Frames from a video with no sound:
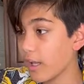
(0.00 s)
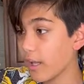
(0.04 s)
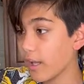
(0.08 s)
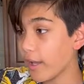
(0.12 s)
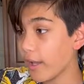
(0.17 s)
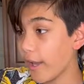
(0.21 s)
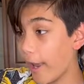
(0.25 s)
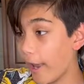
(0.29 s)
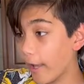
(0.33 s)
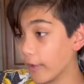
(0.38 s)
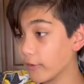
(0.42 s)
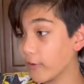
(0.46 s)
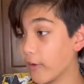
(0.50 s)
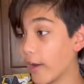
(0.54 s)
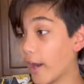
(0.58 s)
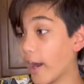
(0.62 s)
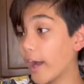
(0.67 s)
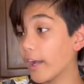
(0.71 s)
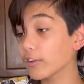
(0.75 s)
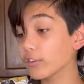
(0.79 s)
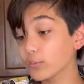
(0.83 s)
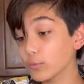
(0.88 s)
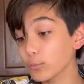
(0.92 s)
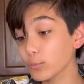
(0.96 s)
And
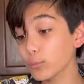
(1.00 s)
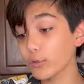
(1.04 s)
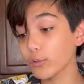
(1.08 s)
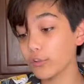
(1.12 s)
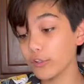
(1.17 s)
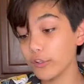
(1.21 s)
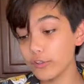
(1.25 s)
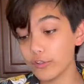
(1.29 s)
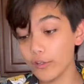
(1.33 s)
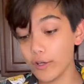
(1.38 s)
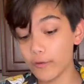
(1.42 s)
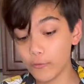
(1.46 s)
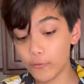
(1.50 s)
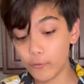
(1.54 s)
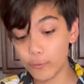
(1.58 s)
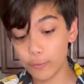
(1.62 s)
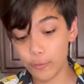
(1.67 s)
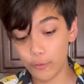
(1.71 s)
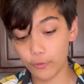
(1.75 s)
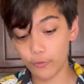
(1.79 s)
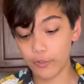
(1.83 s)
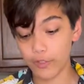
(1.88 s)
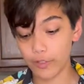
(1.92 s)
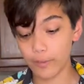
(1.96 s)
I really love
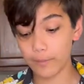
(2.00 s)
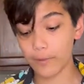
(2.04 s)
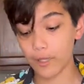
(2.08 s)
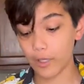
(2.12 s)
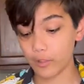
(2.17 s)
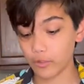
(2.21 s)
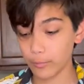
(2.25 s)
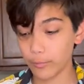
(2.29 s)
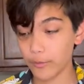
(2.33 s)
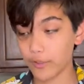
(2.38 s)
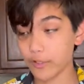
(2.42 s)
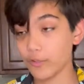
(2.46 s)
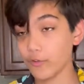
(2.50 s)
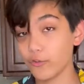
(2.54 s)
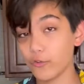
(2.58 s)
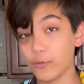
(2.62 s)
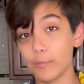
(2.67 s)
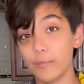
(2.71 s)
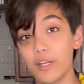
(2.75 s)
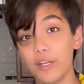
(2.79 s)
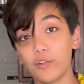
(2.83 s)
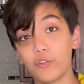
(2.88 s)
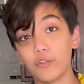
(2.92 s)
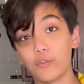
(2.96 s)
spirulina powder because it
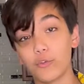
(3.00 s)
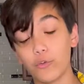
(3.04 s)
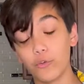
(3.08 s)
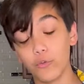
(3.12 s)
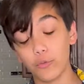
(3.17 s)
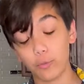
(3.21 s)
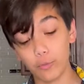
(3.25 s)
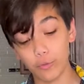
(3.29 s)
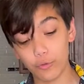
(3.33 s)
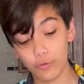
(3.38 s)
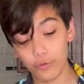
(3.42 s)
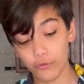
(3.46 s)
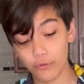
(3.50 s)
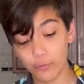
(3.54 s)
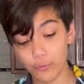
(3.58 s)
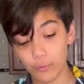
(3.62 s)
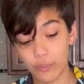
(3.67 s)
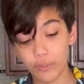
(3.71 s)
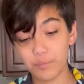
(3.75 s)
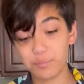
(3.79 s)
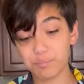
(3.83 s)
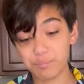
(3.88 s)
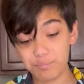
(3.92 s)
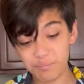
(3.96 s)
makes your smoothies
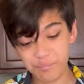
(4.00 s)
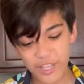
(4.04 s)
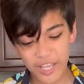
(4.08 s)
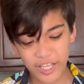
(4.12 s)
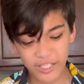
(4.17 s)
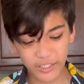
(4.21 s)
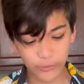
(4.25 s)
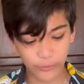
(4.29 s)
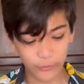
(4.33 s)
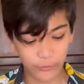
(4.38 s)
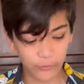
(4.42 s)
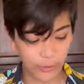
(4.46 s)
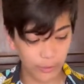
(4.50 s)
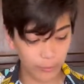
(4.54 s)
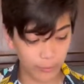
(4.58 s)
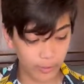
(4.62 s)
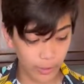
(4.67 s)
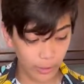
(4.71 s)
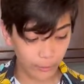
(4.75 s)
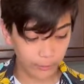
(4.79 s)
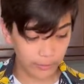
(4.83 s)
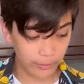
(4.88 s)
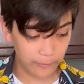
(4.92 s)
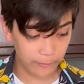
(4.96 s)
green and it's very
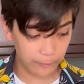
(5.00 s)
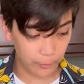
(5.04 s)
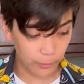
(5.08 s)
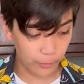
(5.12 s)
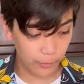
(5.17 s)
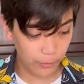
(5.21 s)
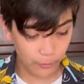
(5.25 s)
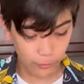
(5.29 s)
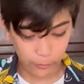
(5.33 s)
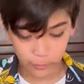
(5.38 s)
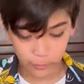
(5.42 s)
healthy for you.